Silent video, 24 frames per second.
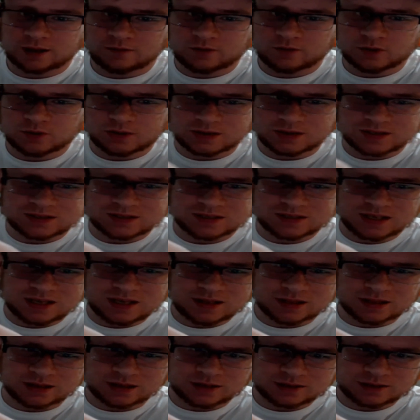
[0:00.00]
if you can see
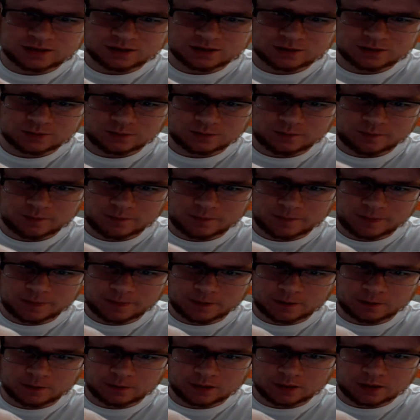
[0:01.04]
this,
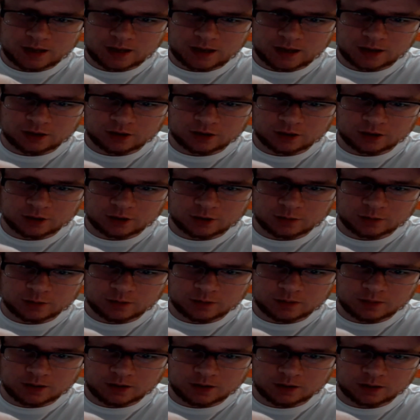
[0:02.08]
let me angle it a little bit
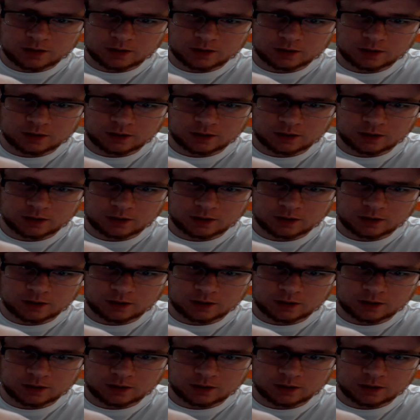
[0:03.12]
better.